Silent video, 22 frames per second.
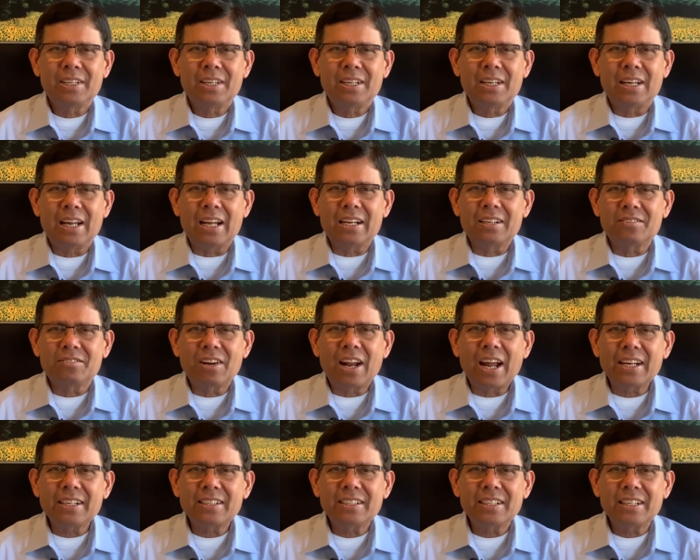And
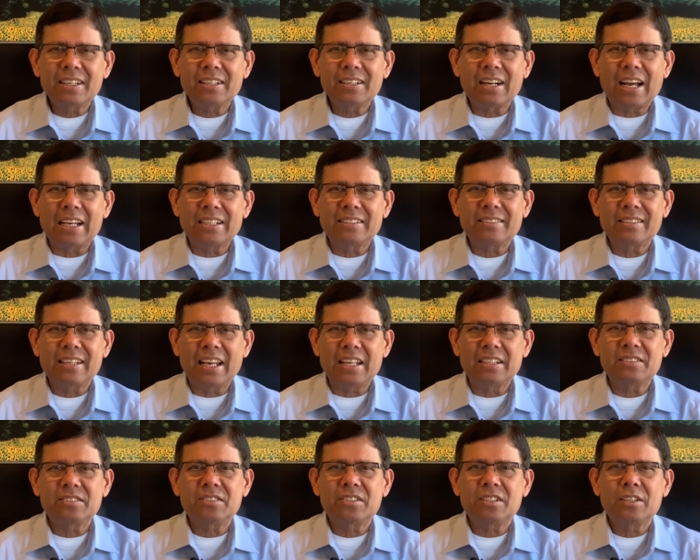right there I
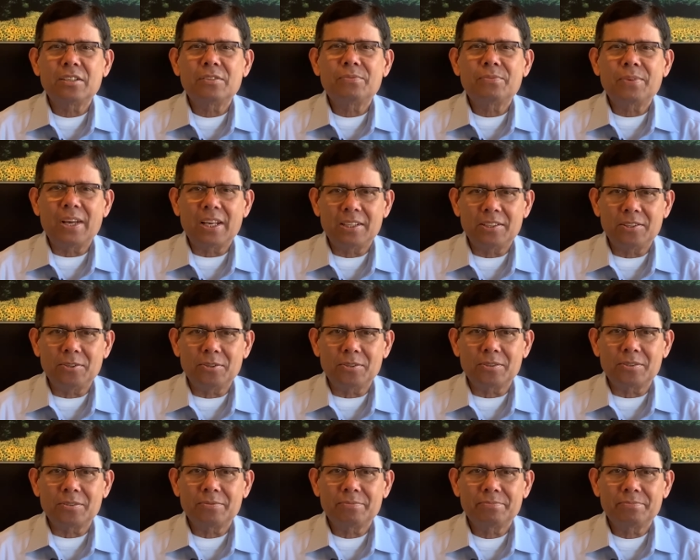sensed failure.